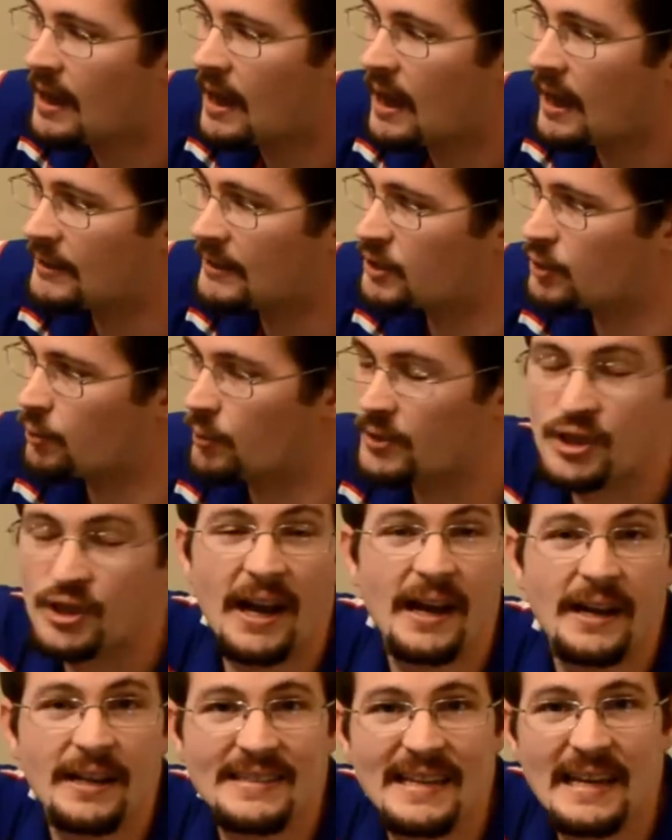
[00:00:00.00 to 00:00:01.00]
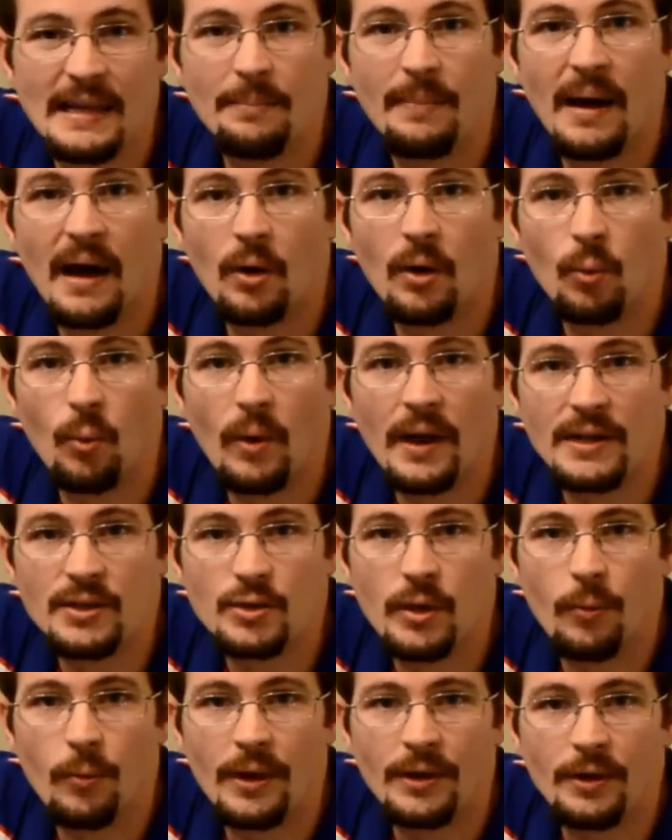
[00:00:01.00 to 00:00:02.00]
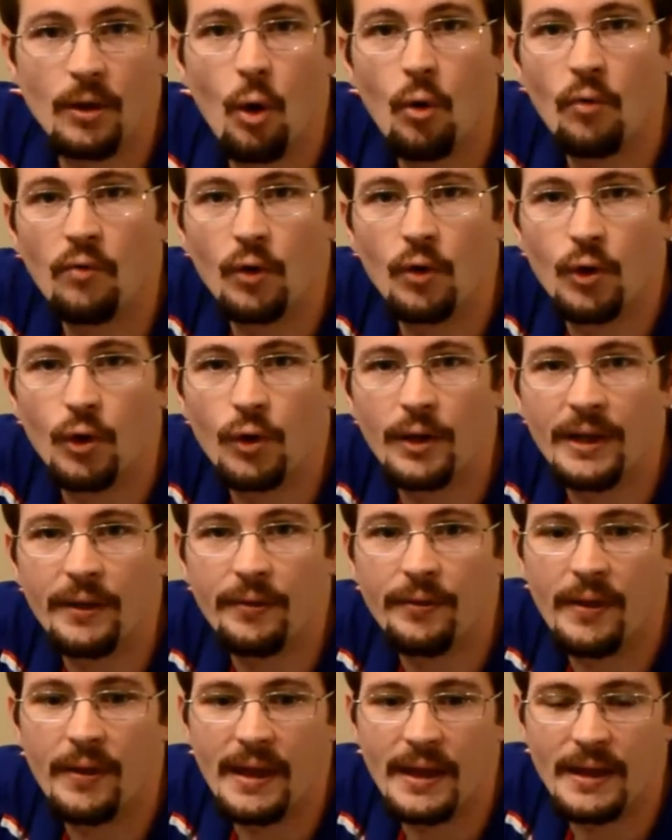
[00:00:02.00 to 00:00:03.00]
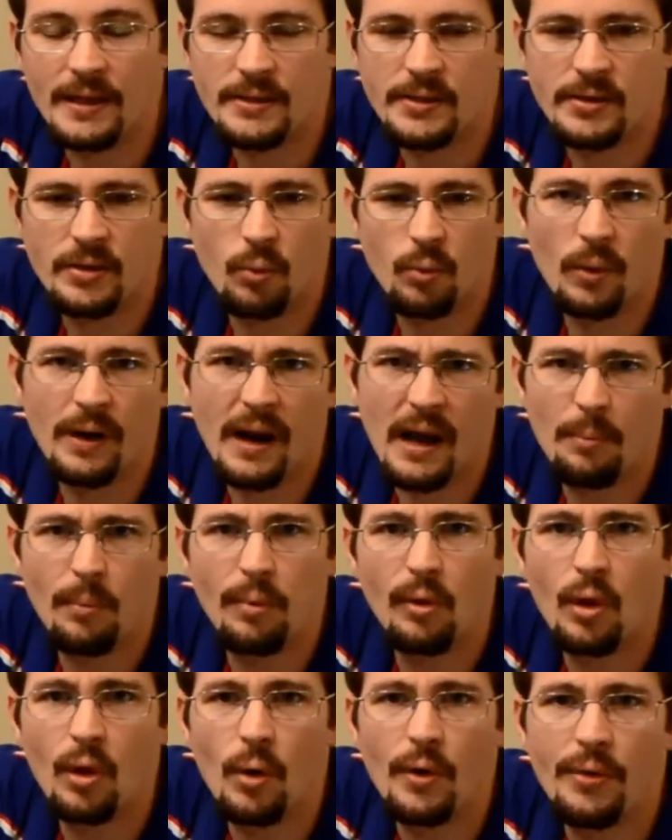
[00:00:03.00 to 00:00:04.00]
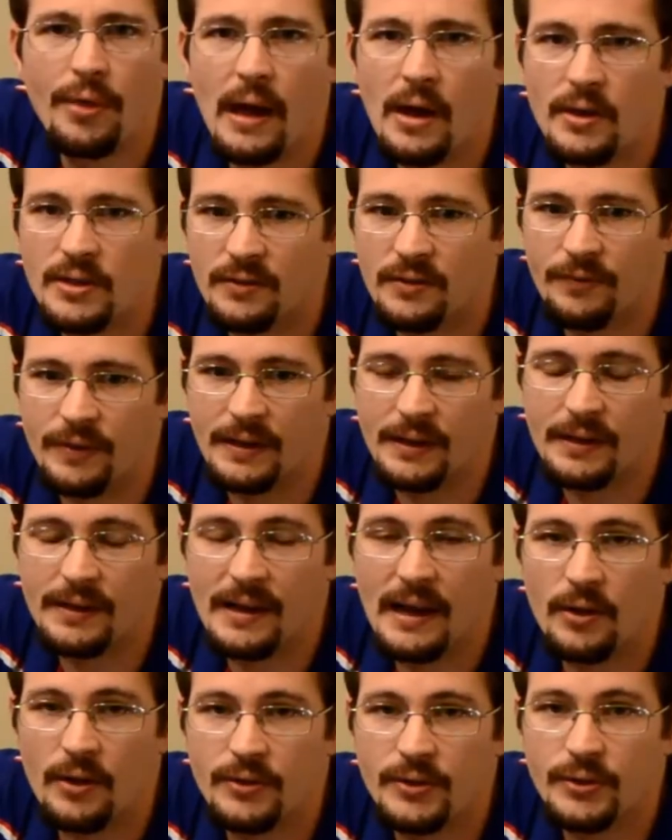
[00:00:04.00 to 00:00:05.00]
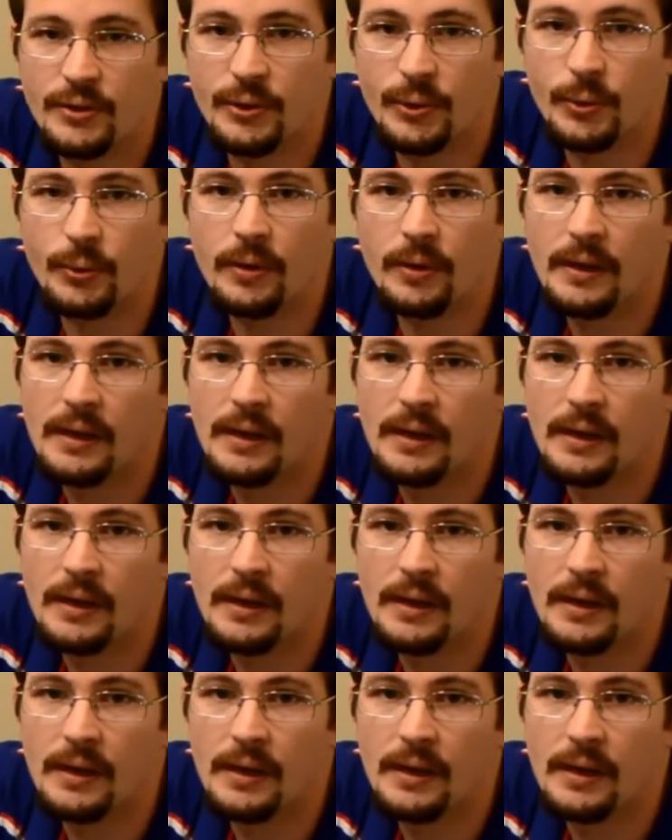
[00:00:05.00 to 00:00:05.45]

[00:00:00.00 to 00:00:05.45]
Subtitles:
I just wish I had a 10-pound weight so I wasn't overcooking things when I'm below 1,000 feet in altitude.